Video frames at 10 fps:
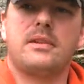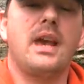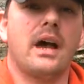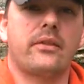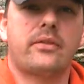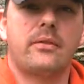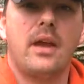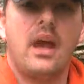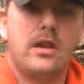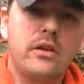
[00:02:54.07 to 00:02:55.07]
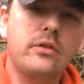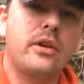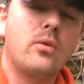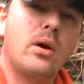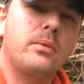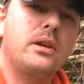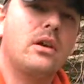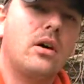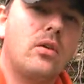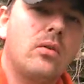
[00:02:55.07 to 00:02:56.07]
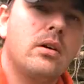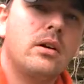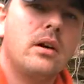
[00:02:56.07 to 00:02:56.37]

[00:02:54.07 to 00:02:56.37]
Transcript: guess. Using what we know